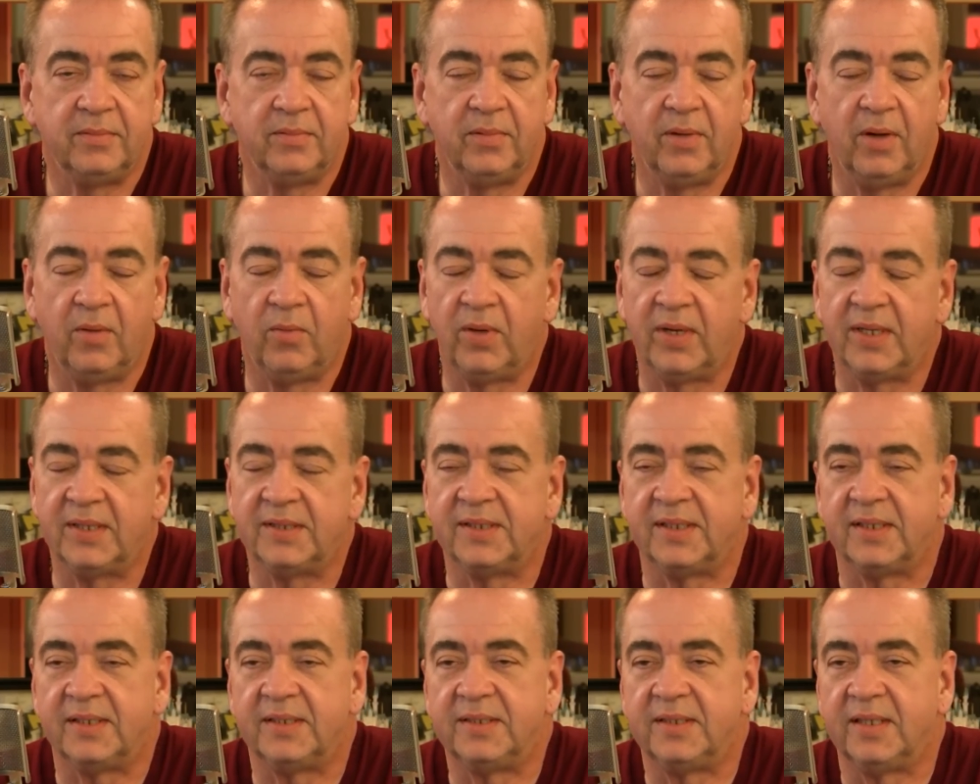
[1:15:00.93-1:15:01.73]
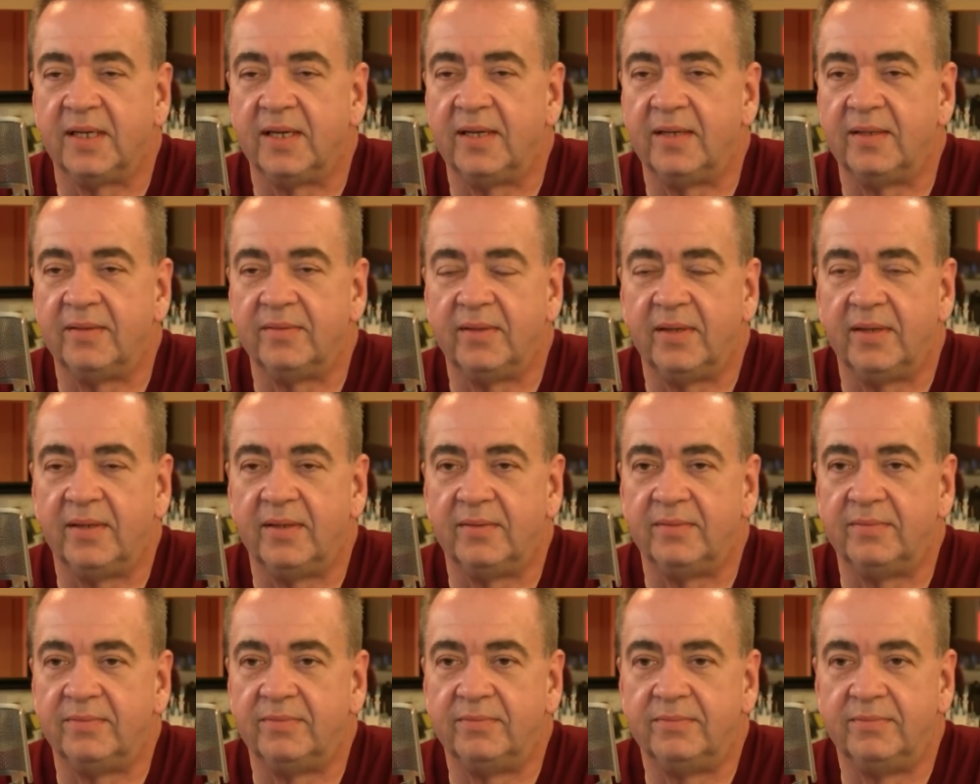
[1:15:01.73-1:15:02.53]
what is it?
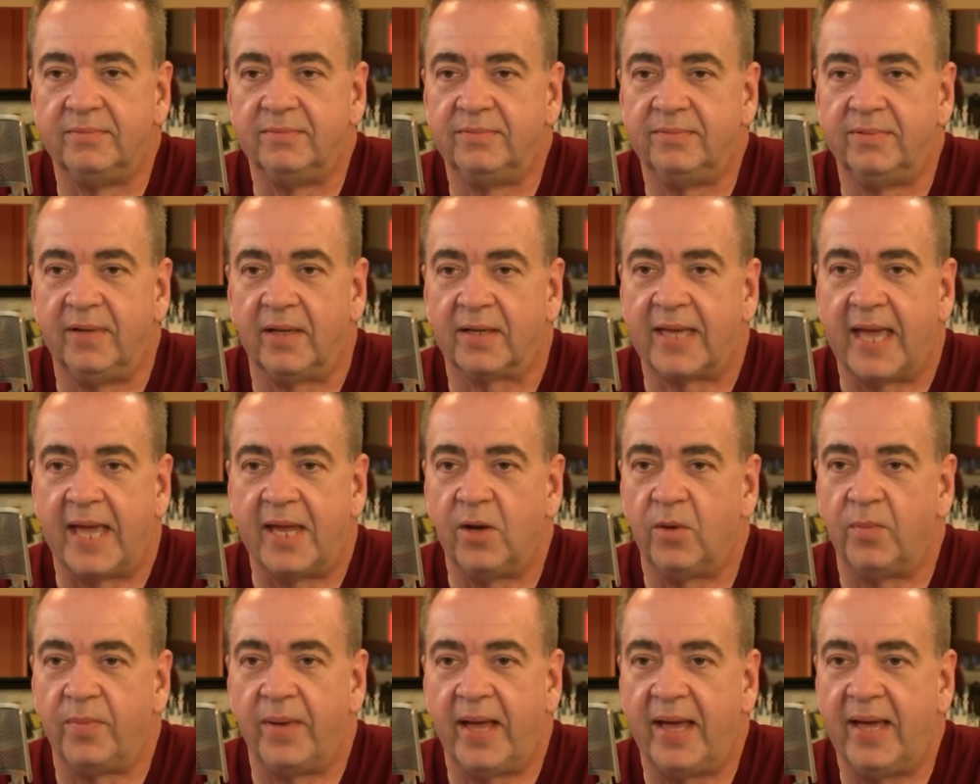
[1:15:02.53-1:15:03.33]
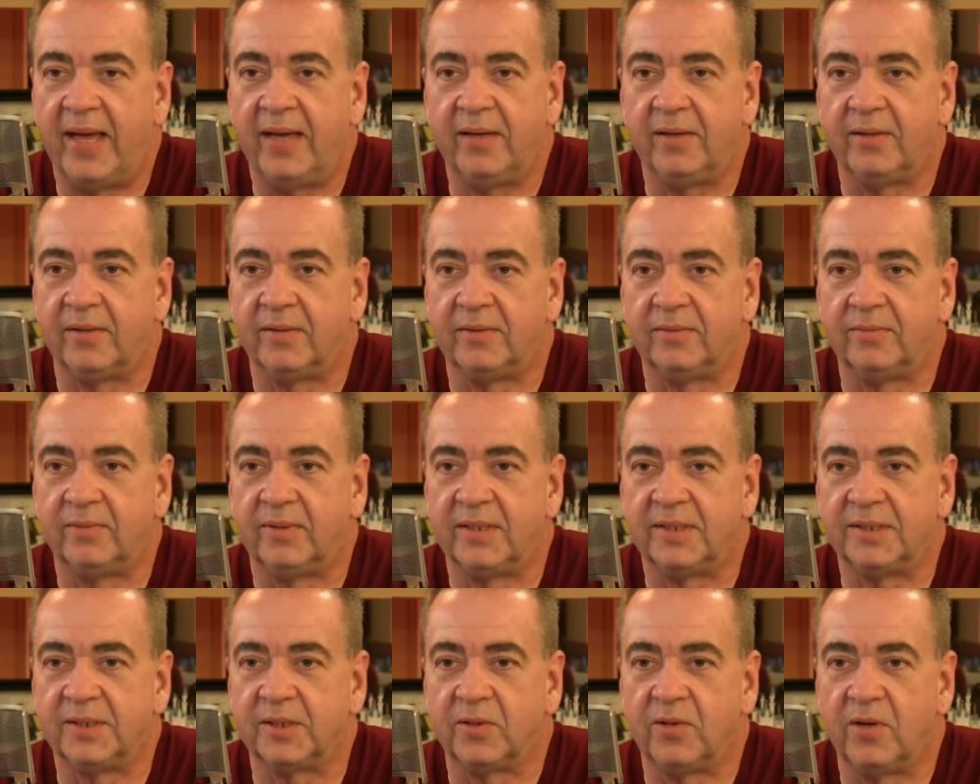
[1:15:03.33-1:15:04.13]
Volcano Bay, or
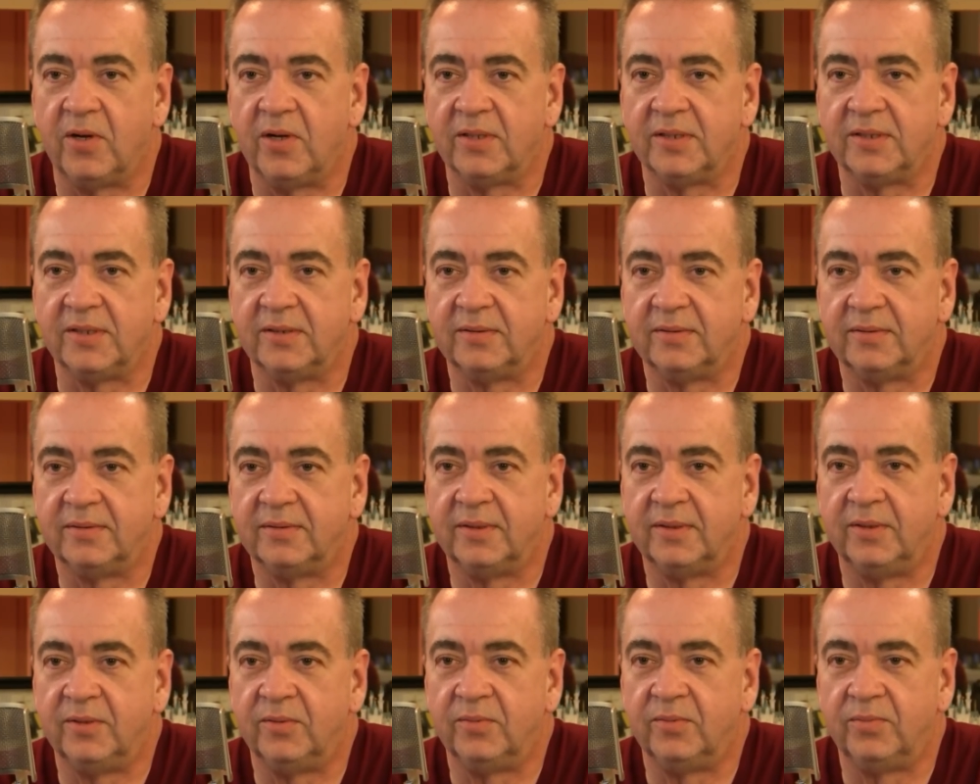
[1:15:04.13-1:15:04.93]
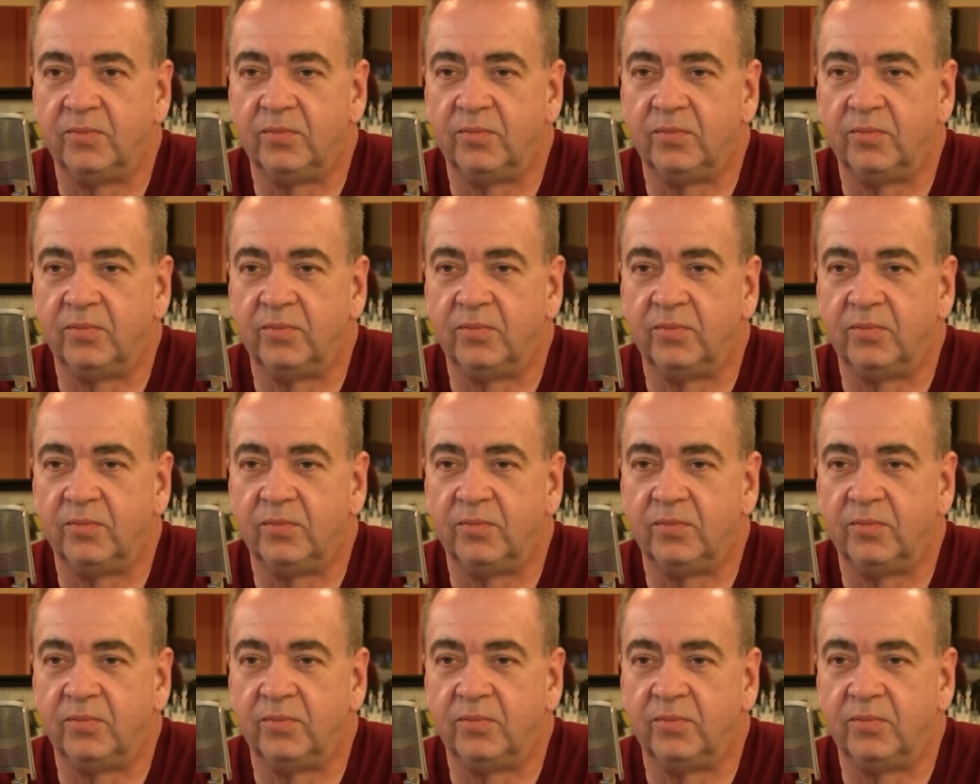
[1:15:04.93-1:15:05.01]
what is it called? The new